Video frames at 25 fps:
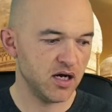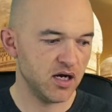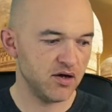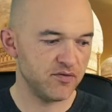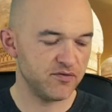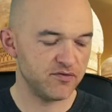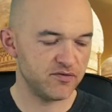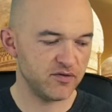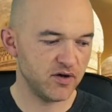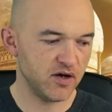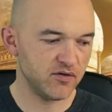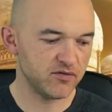
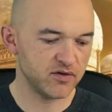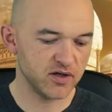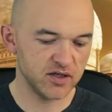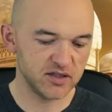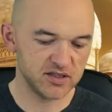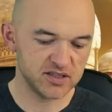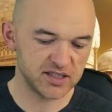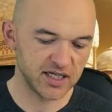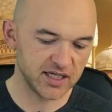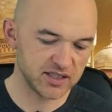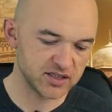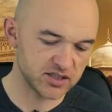I've got
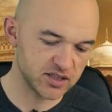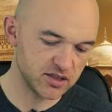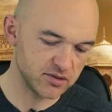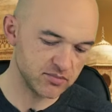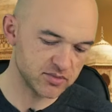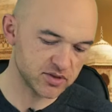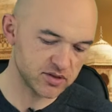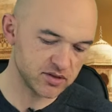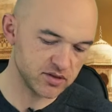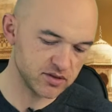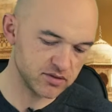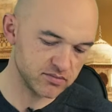a section here,
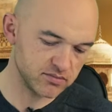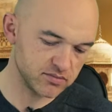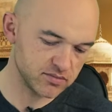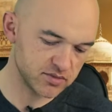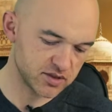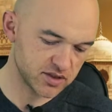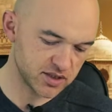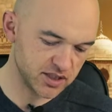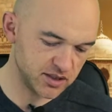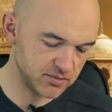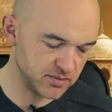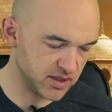I'm just going
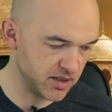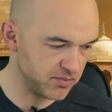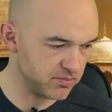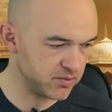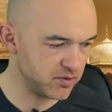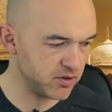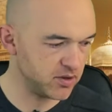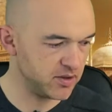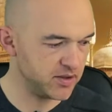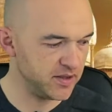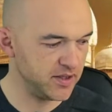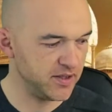to keep that
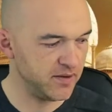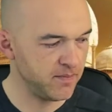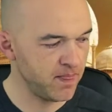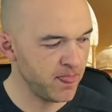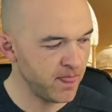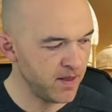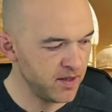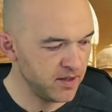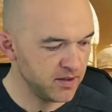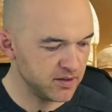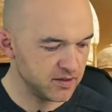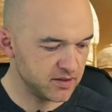part there.
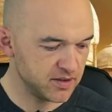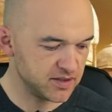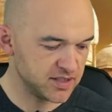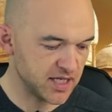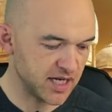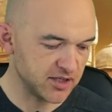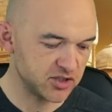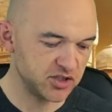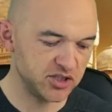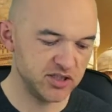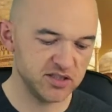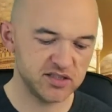There's
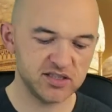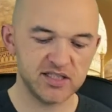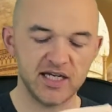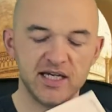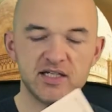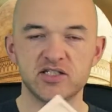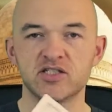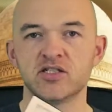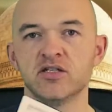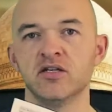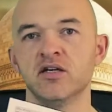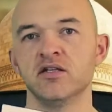actually a
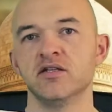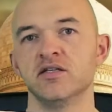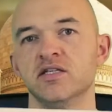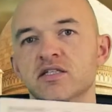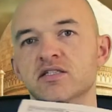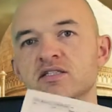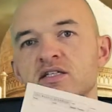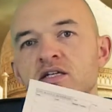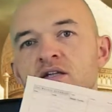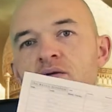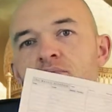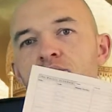section on
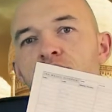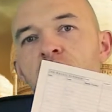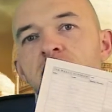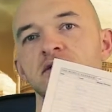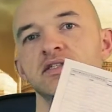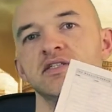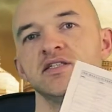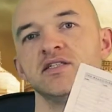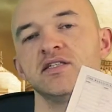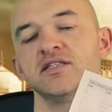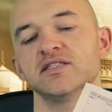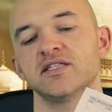this, and I'm
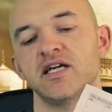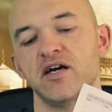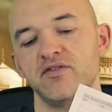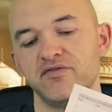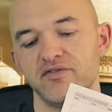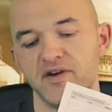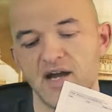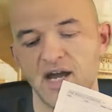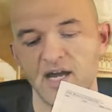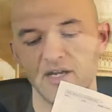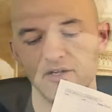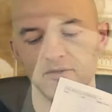pointing this
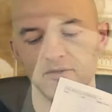out for